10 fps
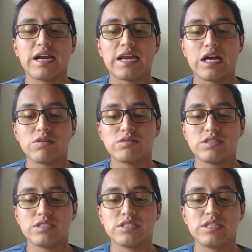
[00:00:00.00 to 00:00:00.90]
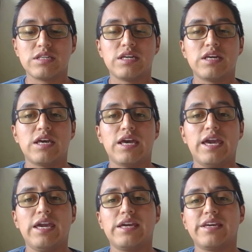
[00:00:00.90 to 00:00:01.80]
clauses
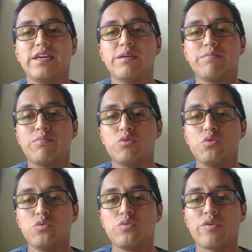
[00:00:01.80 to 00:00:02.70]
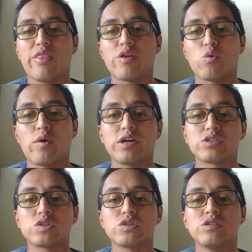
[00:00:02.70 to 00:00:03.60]
and improve their ways
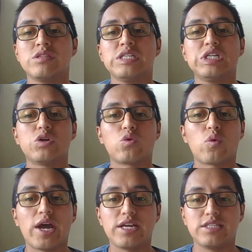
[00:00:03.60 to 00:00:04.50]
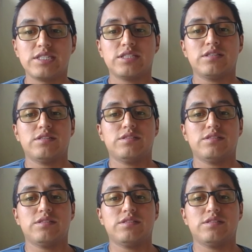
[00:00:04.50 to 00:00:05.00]
of writing.